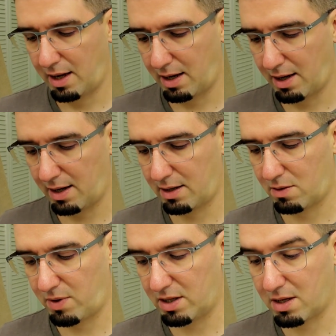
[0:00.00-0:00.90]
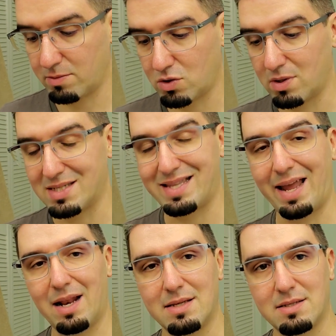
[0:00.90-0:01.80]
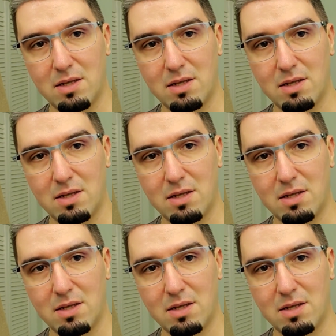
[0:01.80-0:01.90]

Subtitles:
and when it comes to the stainless